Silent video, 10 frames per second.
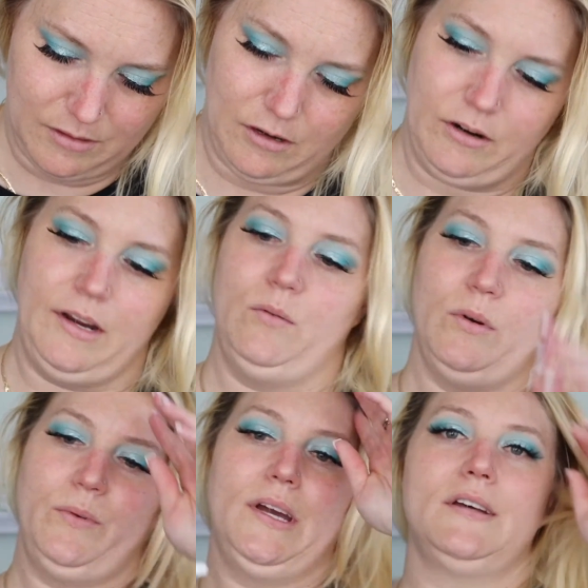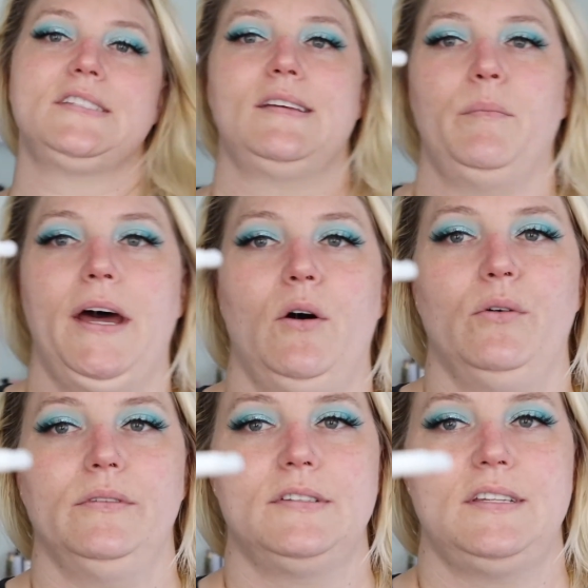All right, well, we got some out.
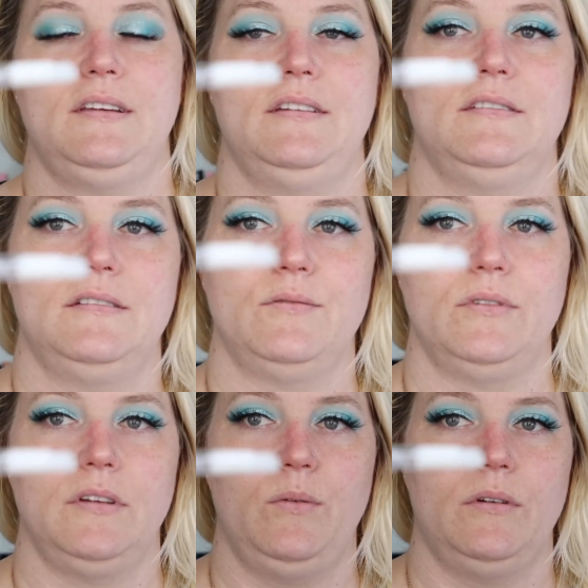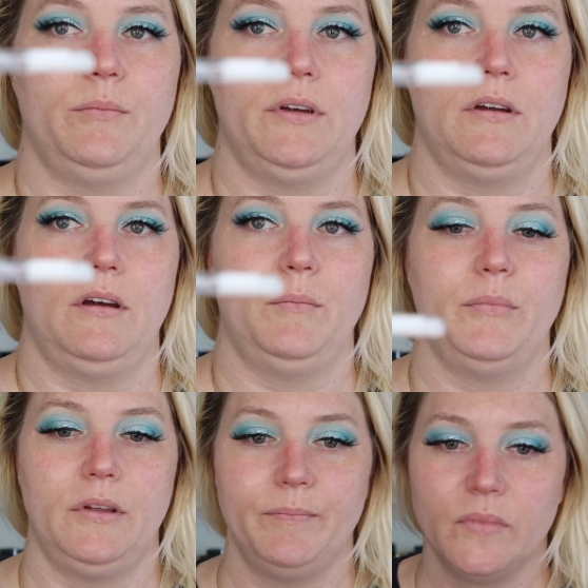See, it doesn't really want to pick up,
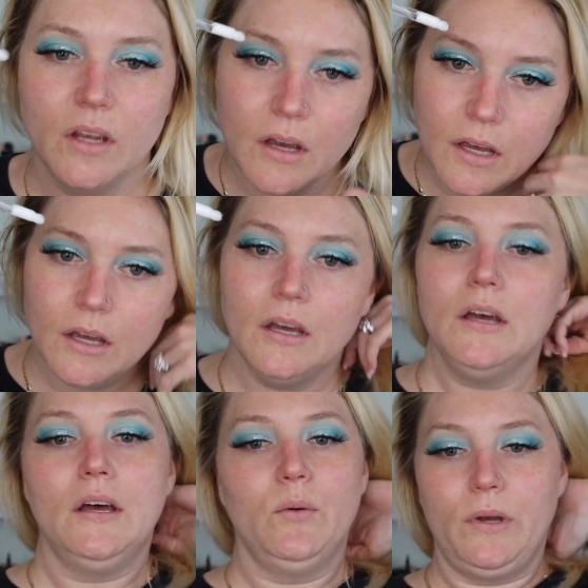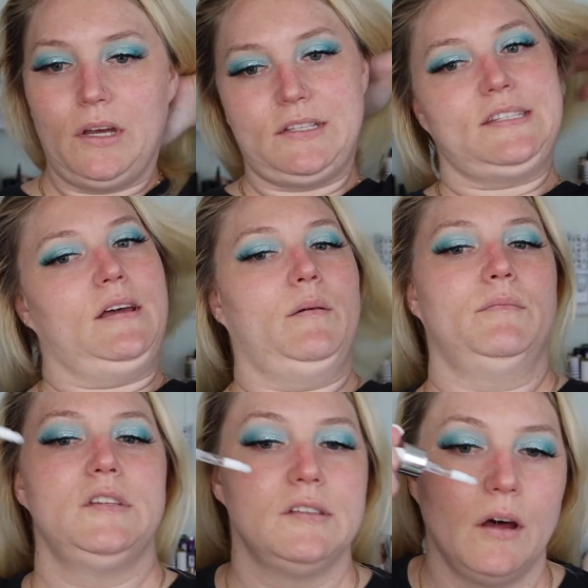but we got
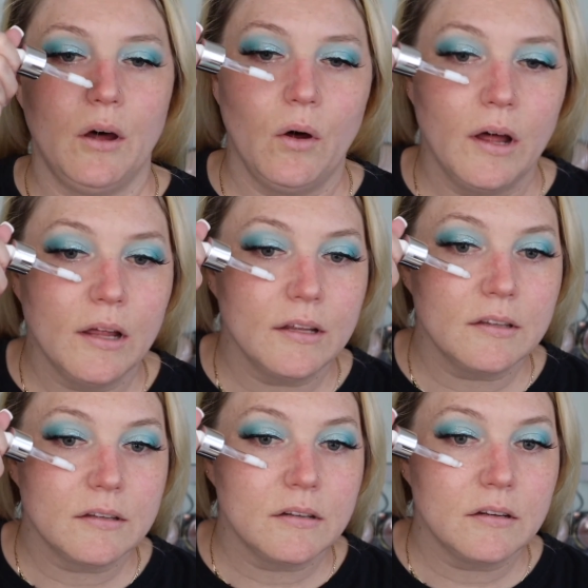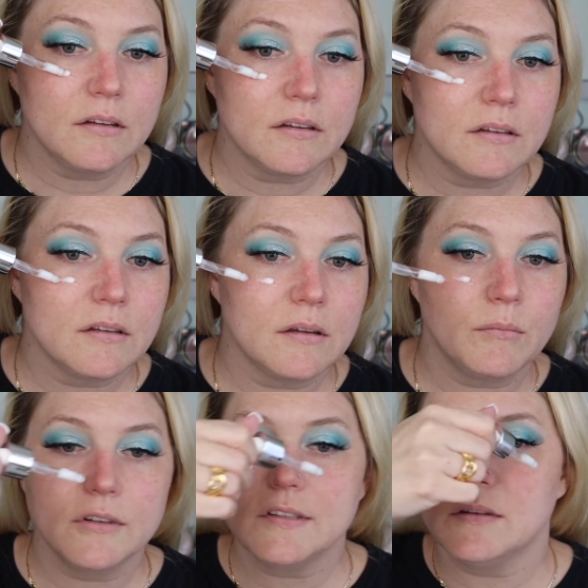some. So let's just
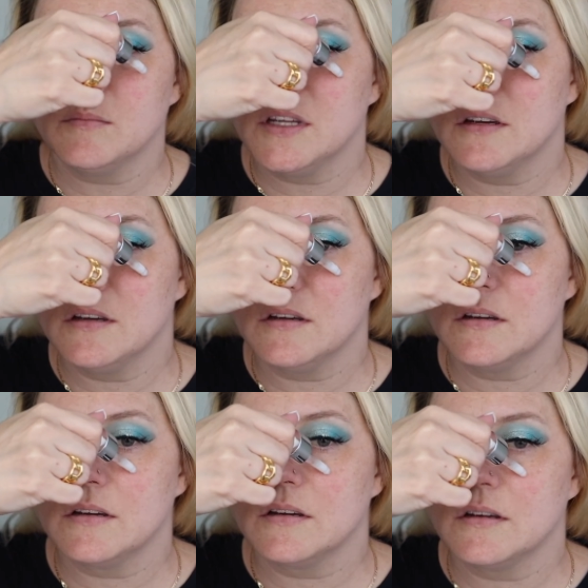put some there.